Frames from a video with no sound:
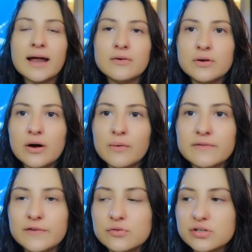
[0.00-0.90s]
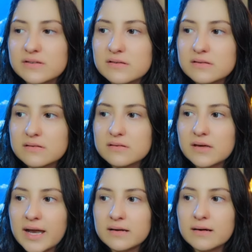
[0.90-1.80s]
I don't know if you just
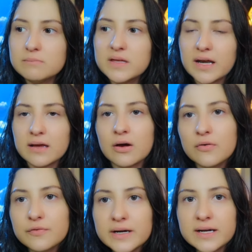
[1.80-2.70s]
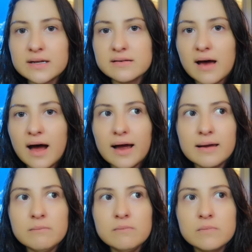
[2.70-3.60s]
end up getting over it in
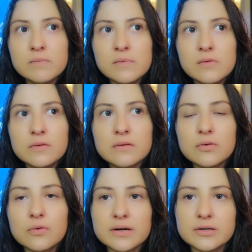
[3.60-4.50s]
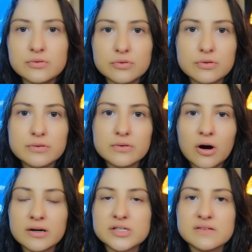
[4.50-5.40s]
time or your
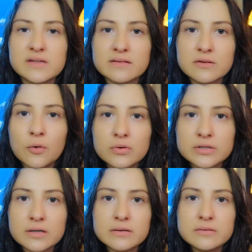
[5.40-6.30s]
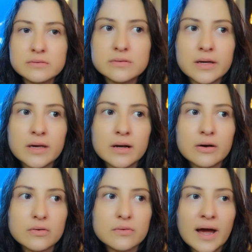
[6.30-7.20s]
heart just gets colder, you
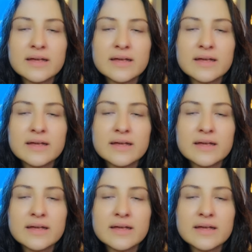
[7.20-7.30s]
know?